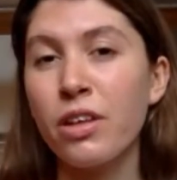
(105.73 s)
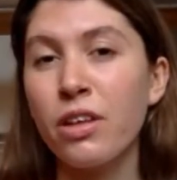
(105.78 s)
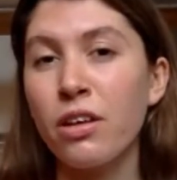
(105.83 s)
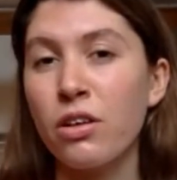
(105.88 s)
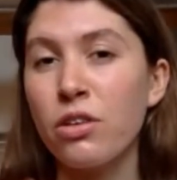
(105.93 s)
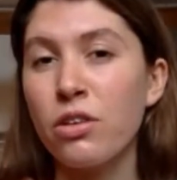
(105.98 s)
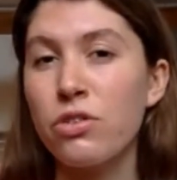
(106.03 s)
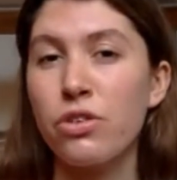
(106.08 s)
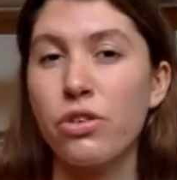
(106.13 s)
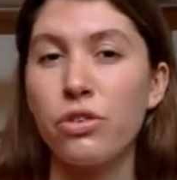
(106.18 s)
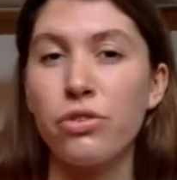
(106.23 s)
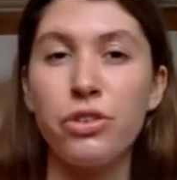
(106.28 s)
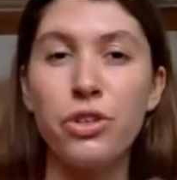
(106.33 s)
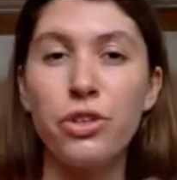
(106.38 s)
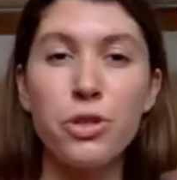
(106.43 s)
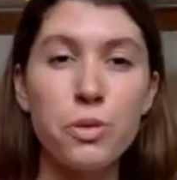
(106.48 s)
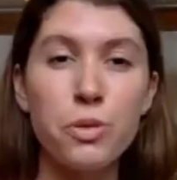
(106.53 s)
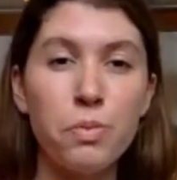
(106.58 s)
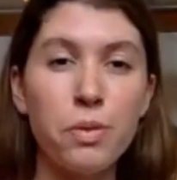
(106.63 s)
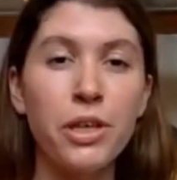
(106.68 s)
So
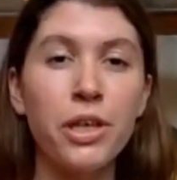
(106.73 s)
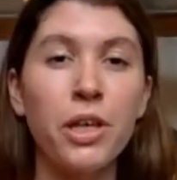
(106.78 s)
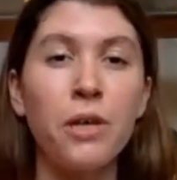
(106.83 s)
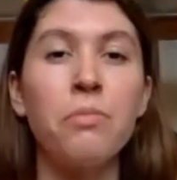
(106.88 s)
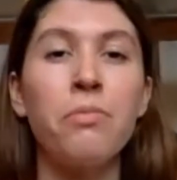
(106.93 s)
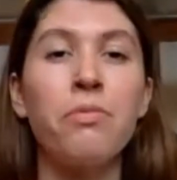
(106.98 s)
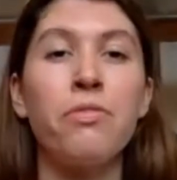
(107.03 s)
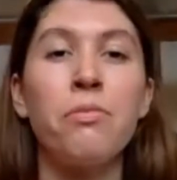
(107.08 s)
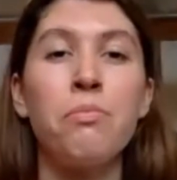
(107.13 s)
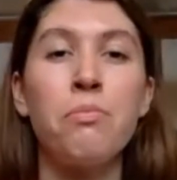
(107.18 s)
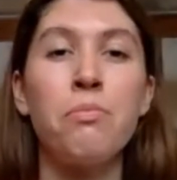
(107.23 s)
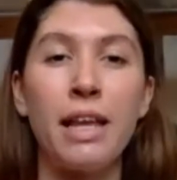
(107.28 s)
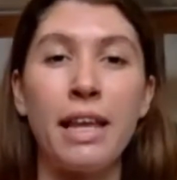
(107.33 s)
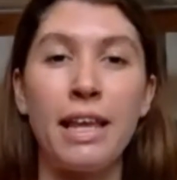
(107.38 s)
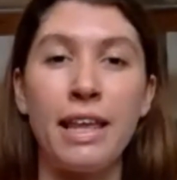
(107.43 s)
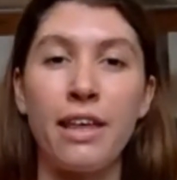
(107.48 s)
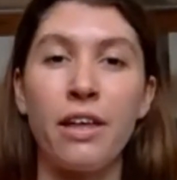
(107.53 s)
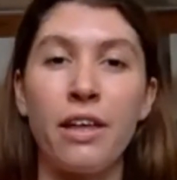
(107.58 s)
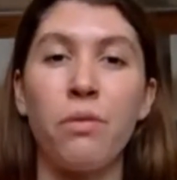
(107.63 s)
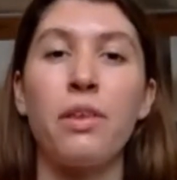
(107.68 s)
just become
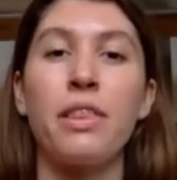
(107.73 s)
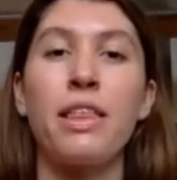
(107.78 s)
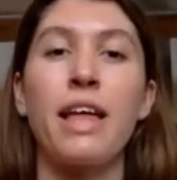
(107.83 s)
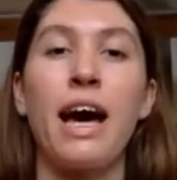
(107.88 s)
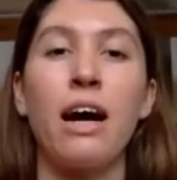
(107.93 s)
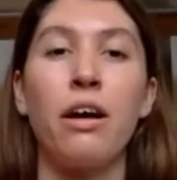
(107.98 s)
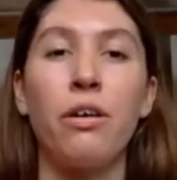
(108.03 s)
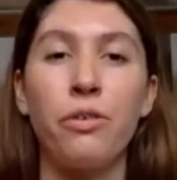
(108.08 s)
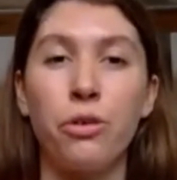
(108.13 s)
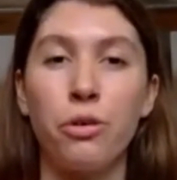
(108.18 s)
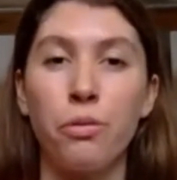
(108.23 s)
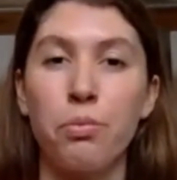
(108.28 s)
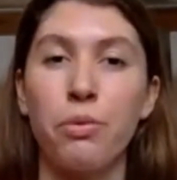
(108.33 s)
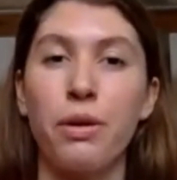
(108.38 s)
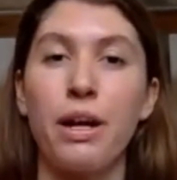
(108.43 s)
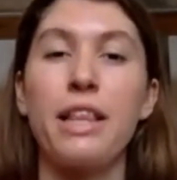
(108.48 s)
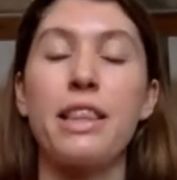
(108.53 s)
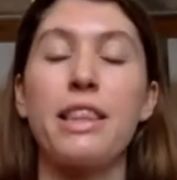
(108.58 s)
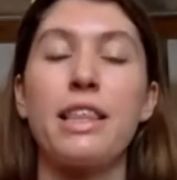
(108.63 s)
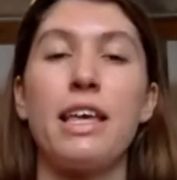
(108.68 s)
familiar with how your
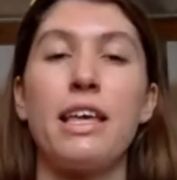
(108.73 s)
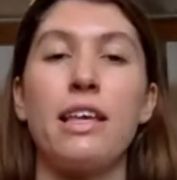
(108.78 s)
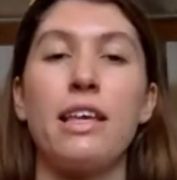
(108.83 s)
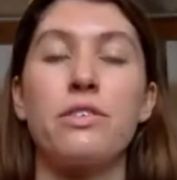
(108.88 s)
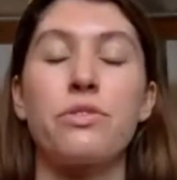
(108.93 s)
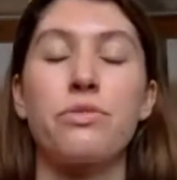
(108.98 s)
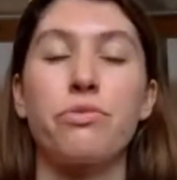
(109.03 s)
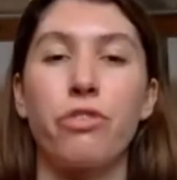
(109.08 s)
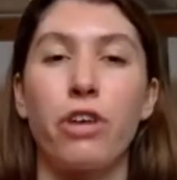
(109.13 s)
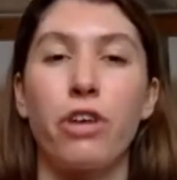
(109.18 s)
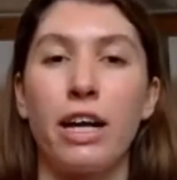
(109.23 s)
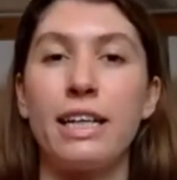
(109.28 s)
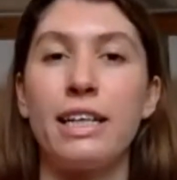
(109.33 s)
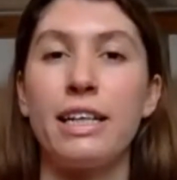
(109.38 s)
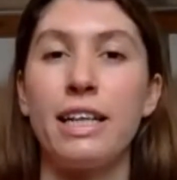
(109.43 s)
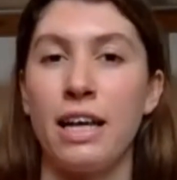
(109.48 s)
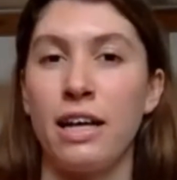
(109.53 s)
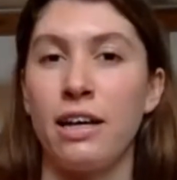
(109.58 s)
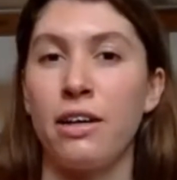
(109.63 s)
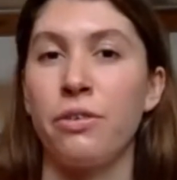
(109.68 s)
breath is right
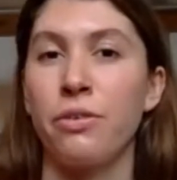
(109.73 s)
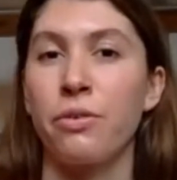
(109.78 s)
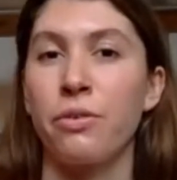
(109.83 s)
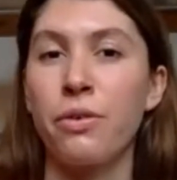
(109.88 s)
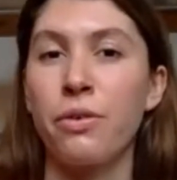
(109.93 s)
now.